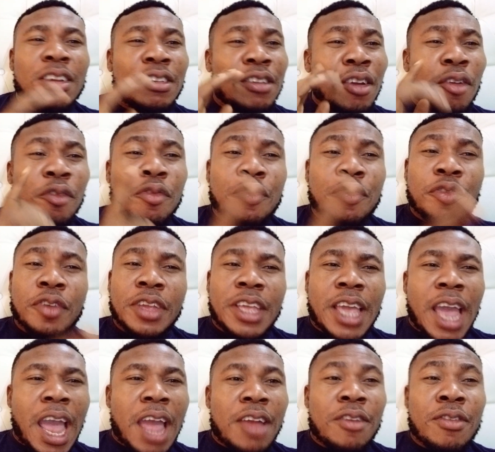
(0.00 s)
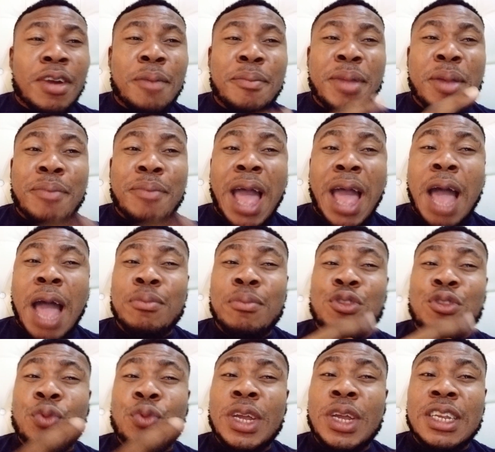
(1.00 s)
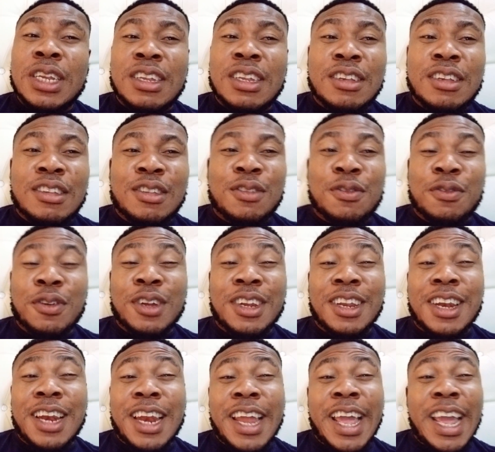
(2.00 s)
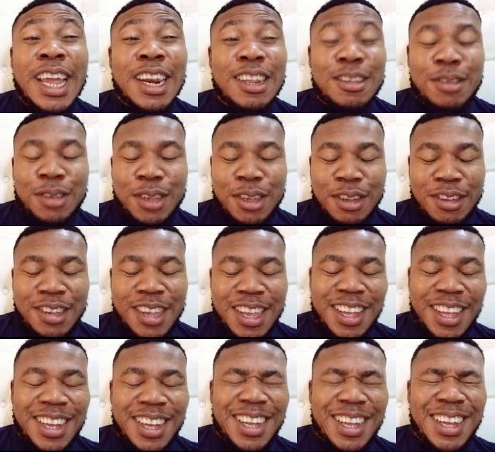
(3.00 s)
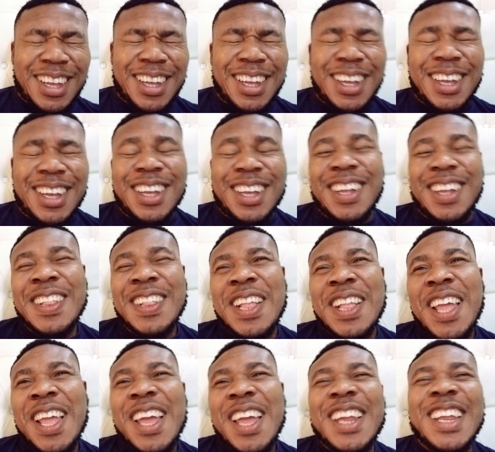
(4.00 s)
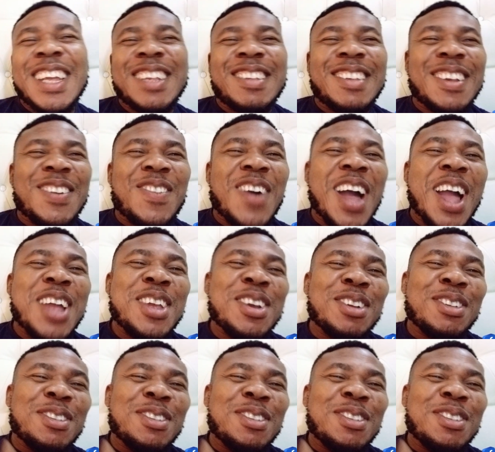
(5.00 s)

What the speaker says: Don't forget. Remember, I'm doing this for the ladies. And they say, why are you